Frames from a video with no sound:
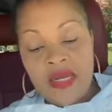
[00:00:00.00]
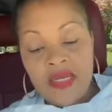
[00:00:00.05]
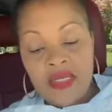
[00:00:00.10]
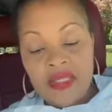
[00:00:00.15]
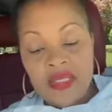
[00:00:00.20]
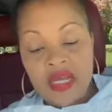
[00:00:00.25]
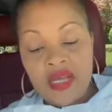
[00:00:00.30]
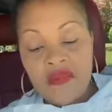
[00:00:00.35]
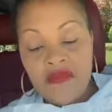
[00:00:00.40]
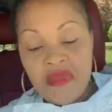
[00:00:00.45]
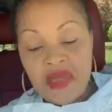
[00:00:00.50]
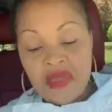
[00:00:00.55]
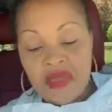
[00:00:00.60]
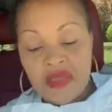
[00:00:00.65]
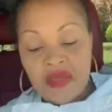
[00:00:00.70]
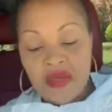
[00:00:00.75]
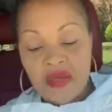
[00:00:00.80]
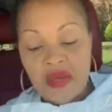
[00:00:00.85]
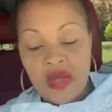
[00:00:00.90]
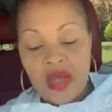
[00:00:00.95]
didn't take meat.
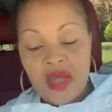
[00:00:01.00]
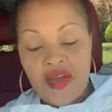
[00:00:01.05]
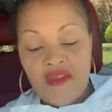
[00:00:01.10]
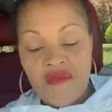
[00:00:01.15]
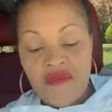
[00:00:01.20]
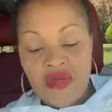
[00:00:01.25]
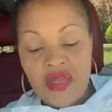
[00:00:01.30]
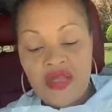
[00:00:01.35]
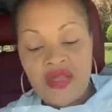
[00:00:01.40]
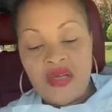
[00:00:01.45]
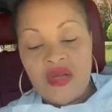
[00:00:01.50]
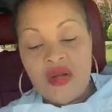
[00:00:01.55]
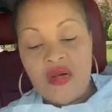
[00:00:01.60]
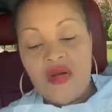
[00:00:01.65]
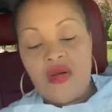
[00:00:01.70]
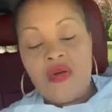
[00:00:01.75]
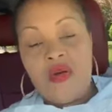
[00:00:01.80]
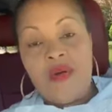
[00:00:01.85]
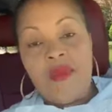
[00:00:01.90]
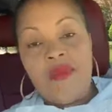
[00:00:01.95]
Oh, I have meat in the
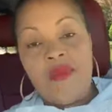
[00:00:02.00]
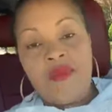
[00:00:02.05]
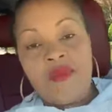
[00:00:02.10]
okra.